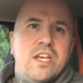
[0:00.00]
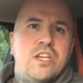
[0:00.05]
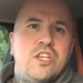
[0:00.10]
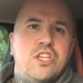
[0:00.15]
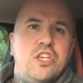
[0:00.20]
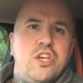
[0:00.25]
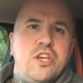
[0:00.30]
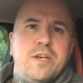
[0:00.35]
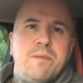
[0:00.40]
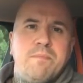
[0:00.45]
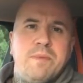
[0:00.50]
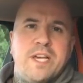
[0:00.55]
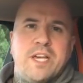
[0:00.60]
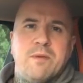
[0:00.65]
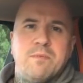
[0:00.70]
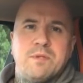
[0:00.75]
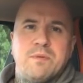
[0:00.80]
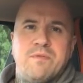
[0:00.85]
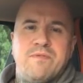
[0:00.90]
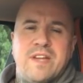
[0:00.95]
you can pick
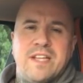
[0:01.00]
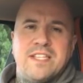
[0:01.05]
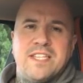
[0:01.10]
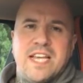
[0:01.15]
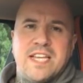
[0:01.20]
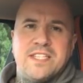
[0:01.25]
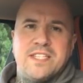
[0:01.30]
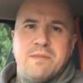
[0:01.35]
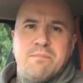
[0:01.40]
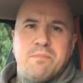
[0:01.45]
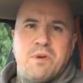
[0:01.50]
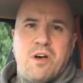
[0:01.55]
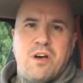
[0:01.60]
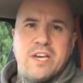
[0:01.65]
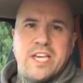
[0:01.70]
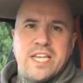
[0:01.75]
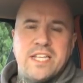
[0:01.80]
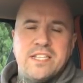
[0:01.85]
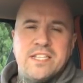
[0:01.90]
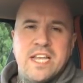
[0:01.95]
up some fantastic
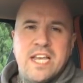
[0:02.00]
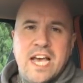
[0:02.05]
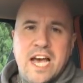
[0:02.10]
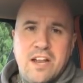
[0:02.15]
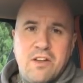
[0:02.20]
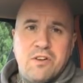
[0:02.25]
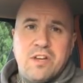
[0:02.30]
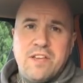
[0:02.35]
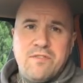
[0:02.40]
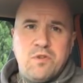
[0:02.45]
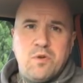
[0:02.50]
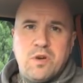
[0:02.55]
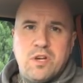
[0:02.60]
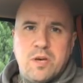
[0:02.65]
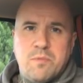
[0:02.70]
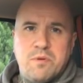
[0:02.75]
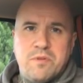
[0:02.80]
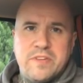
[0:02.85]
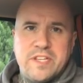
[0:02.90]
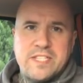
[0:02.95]
bargains, and I'll give you a
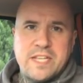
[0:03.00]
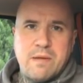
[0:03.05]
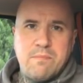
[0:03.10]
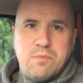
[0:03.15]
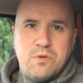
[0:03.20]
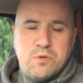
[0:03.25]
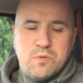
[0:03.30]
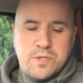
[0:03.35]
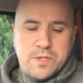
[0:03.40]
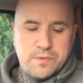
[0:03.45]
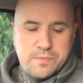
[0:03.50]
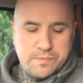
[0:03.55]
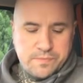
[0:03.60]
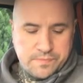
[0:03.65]
couple of examples.